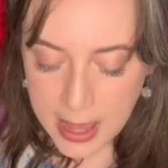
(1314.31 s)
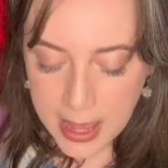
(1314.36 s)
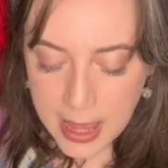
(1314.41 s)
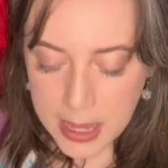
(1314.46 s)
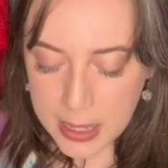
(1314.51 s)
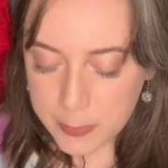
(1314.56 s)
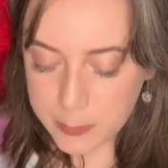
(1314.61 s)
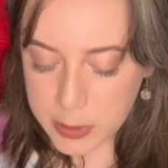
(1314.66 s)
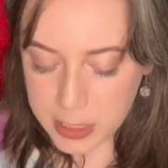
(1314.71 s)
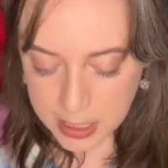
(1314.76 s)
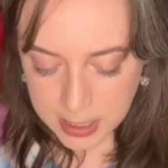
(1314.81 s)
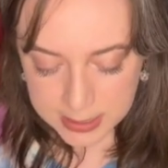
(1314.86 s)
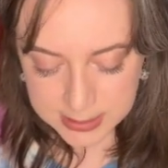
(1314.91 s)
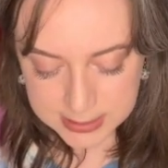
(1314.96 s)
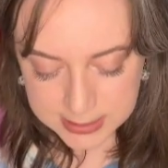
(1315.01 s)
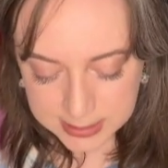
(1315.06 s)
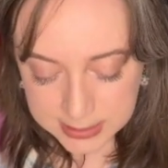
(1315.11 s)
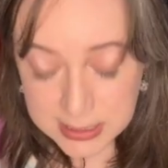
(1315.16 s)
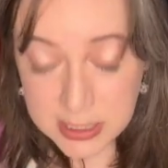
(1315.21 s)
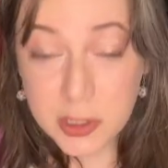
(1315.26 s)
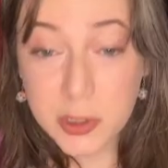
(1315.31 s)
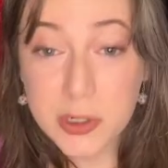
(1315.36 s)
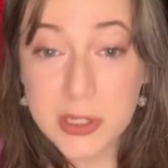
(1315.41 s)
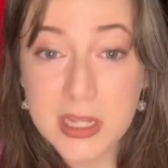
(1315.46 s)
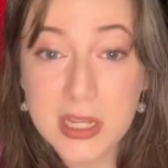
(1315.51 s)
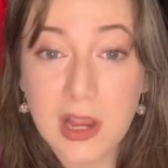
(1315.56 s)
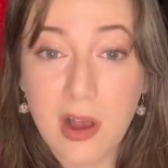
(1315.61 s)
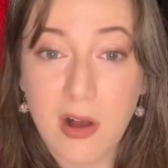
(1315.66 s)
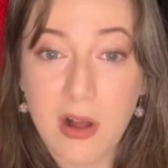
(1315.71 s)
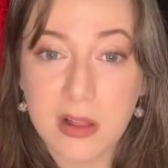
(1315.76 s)
And because
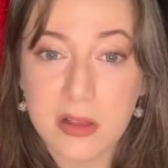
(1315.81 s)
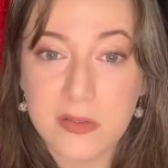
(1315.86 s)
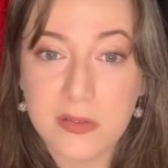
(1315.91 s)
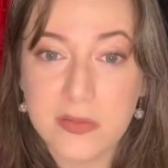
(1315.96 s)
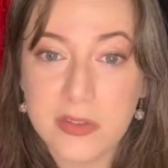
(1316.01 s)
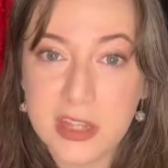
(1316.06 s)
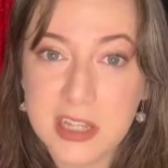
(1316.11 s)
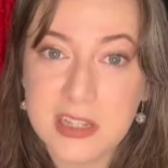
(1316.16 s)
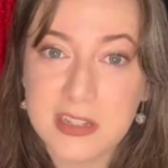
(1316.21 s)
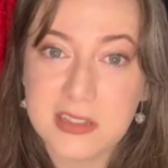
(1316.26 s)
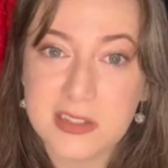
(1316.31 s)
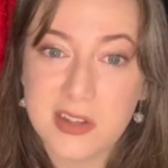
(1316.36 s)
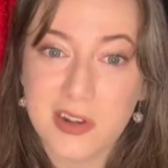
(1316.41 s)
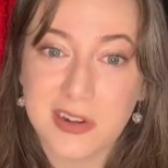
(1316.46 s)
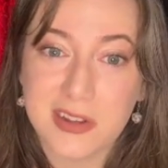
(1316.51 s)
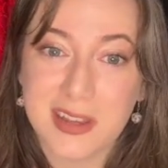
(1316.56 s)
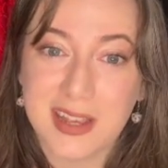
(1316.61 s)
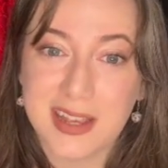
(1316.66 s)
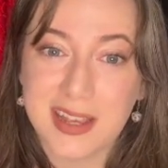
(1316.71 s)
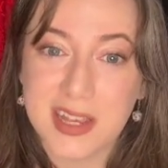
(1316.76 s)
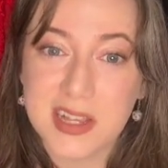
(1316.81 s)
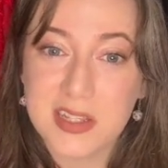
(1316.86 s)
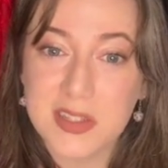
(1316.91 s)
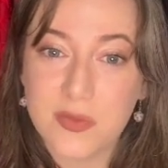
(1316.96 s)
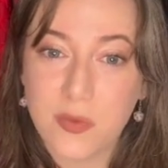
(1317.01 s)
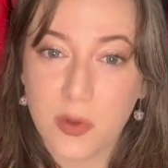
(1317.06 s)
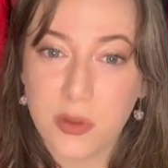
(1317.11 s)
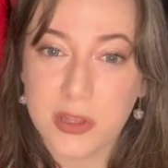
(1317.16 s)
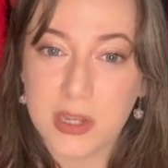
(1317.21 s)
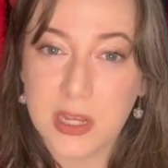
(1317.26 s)
literally all of these are like
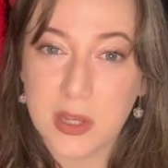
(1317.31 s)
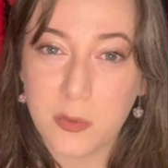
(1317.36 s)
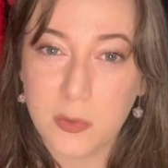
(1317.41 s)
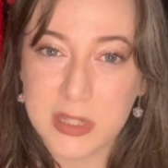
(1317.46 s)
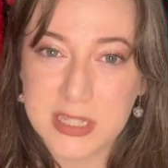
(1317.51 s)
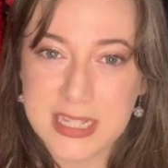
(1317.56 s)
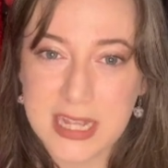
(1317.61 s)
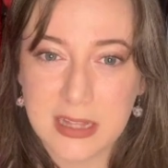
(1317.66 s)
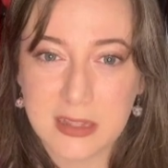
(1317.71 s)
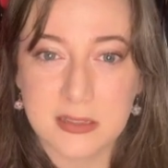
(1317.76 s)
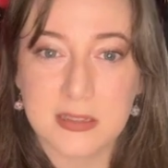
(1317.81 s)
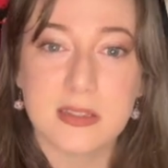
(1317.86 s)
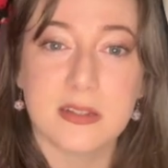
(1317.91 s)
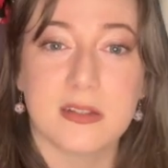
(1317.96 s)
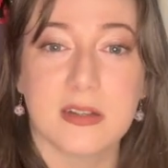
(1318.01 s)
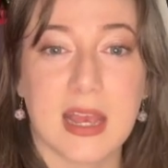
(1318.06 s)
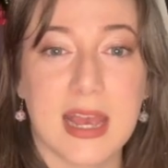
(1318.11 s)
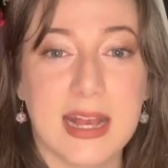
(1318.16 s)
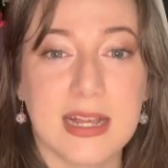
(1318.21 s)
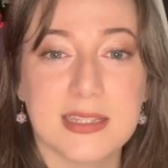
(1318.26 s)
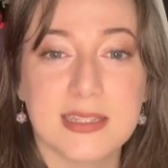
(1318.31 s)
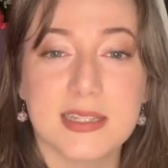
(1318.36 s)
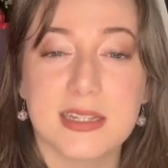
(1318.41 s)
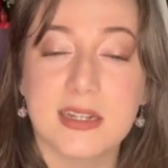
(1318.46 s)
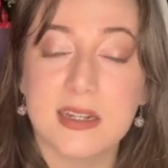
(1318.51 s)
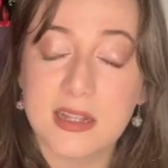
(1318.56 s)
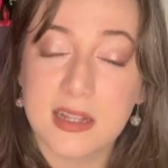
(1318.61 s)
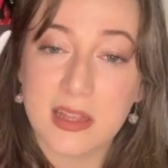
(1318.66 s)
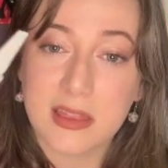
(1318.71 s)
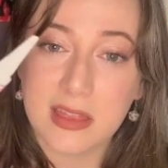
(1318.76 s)
exfoliating with salicylic
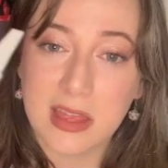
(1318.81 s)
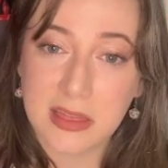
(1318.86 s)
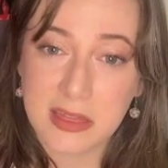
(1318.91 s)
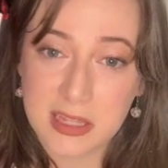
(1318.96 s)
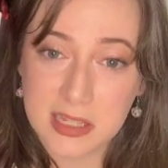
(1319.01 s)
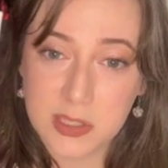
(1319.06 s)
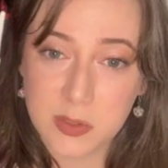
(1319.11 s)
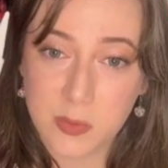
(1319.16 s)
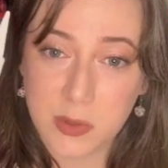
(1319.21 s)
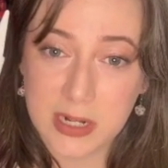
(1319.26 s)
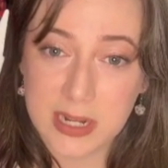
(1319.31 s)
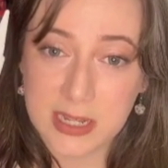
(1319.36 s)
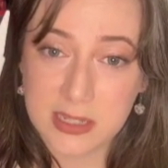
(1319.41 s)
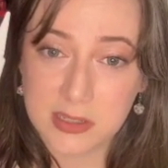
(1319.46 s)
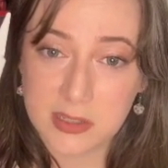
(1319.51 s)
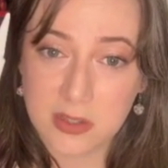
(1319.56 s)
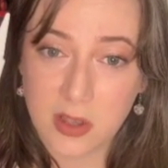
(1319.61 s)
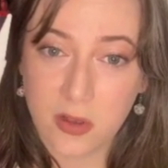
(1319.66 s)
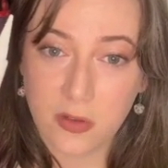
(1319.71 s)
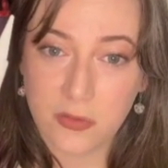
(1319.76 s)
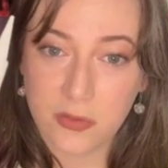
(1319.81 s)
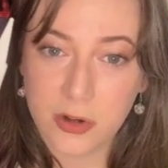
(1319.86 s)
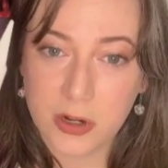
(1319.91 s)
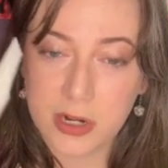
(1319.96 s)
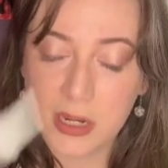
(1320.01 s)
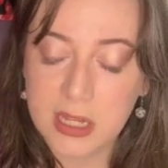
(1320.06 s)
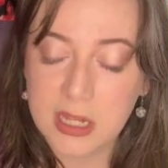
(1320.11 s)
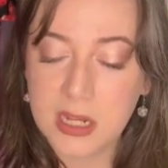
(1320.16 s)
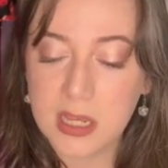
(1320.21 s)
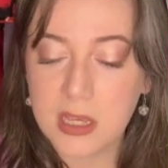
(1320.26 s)
acid, and then this one has sulfur
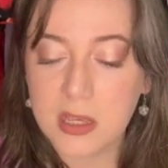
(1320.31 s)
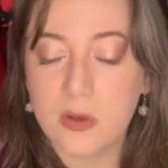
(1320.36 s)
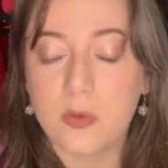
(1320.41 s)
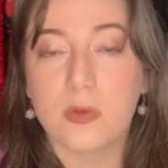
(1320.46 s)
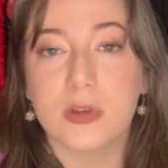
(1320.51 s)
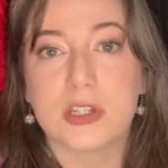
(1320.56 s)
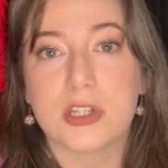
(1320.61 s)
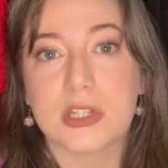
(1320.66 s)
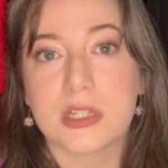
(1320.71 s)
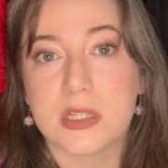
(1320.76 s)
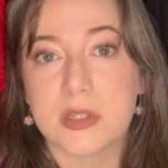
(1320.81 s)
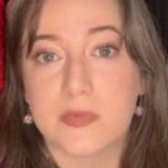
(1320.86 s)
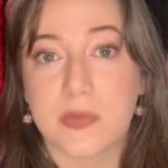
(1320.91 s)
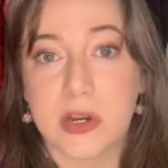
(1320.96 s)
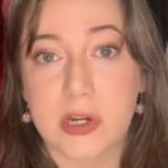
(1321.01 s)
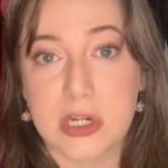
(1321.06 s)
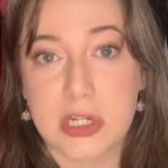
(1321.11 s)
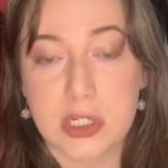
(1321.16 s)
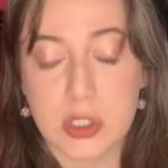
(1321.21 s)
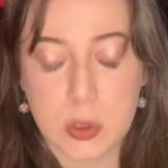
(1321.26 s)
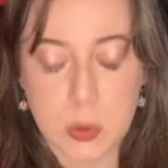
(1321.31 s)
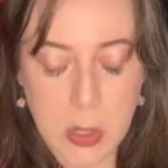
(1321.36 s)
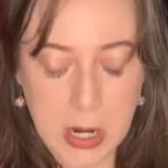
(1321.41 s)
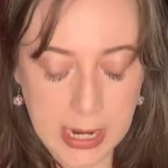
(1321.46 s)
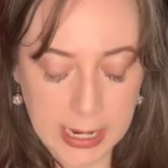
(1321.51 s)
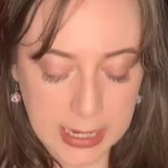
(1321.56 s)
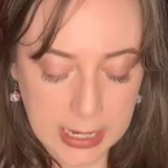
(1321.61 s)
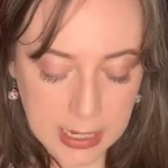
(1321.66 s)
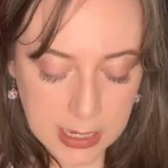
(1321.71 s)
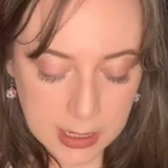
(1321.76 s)
in it, which is very
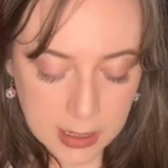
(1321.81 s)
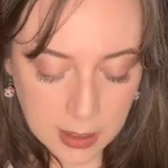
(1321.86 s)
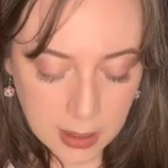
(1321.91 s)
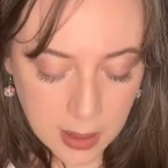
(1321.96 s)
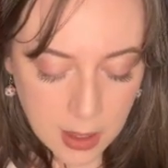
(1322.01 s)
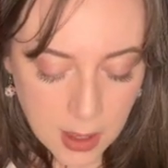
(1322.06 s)
drying.